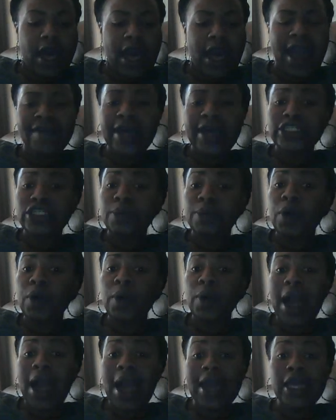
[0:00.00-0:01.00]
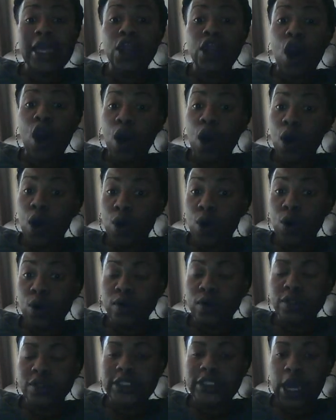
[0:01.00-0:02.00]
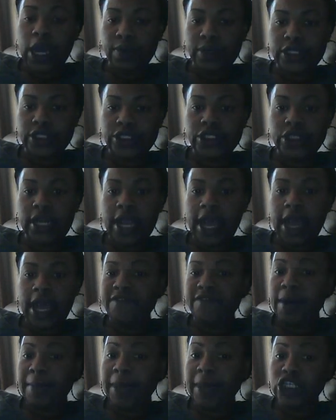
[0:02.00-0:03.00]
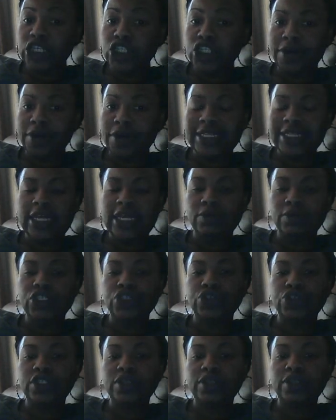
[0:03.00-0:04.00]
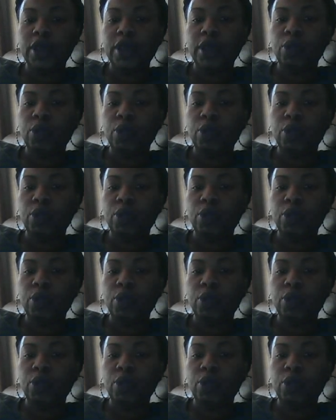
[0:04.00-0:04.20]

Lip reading: I got to a point where I could eat a whole sandwich. Like if I make a turkey sandwich, it used to be a